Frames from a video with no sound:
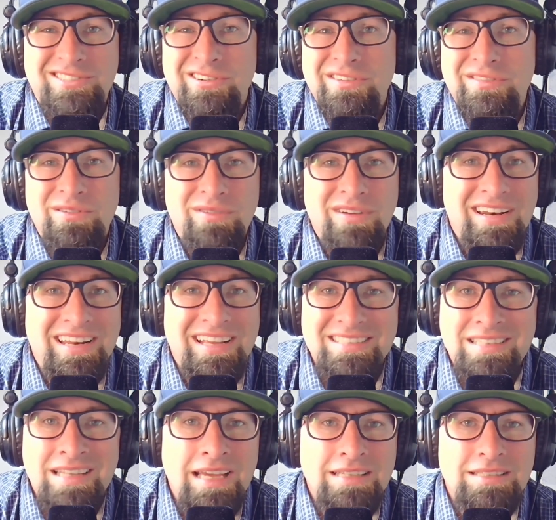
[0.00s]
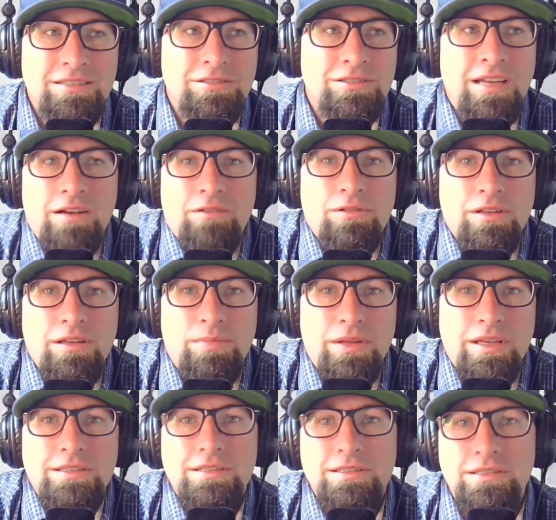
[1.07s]
So even when it is nice, there's not really
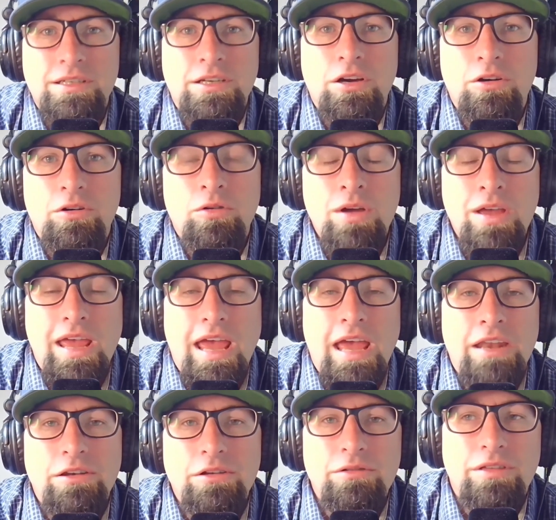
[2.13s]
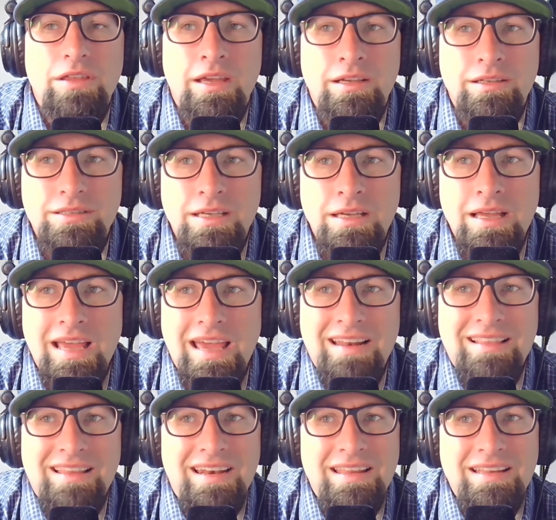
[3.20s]
places to go and do things. And
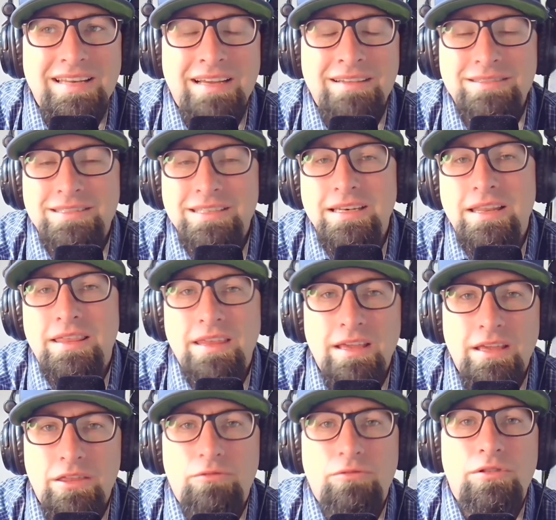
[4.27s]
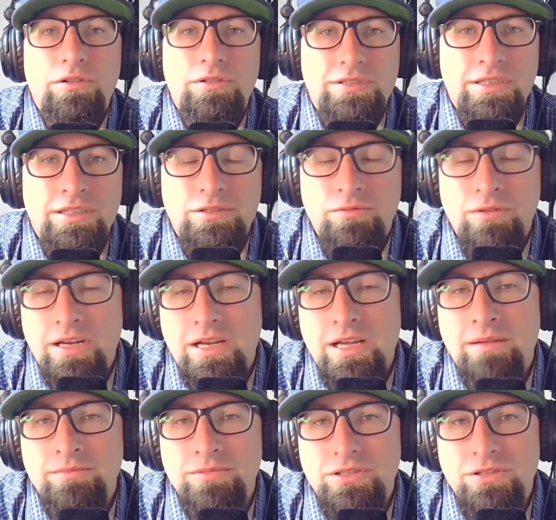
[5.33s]
a lot of the towns need to think through those things when it
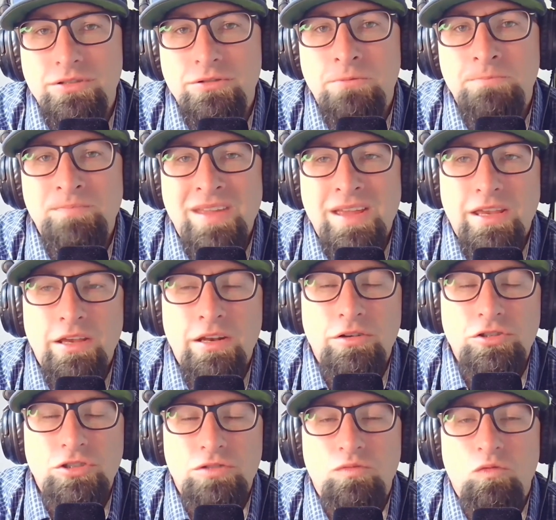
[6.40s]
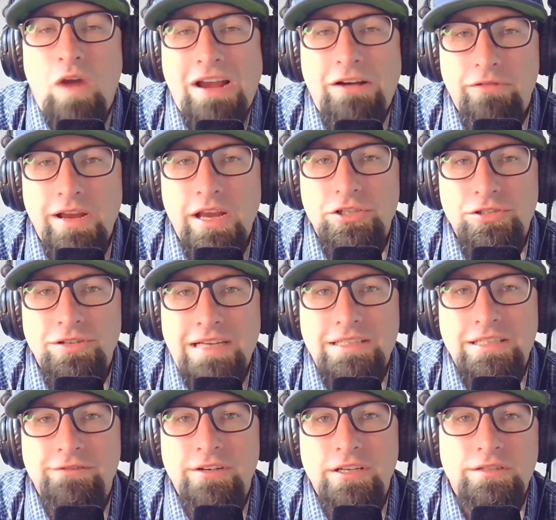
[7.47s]
comes to, just recreational
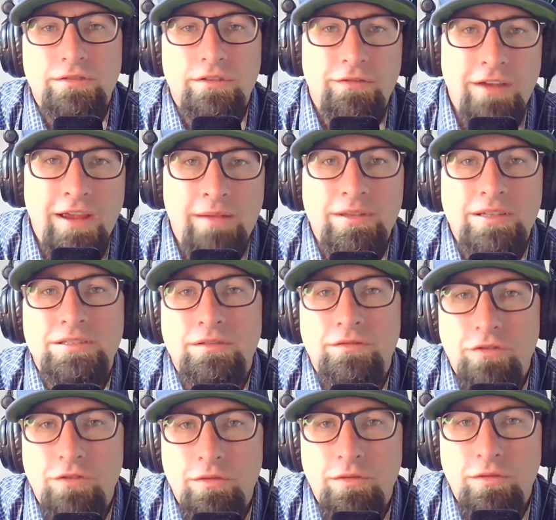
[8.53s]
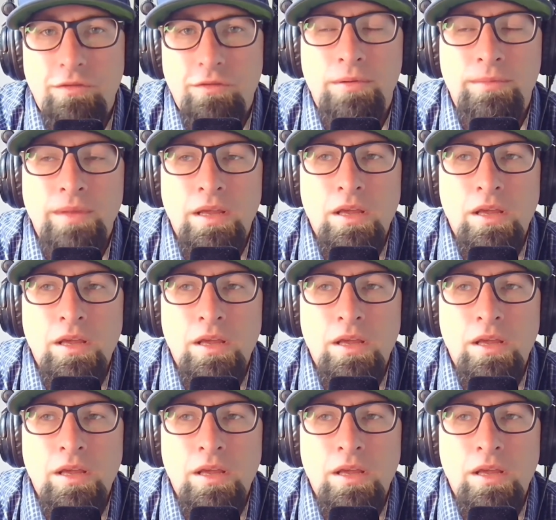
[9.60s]
activities for families and for people.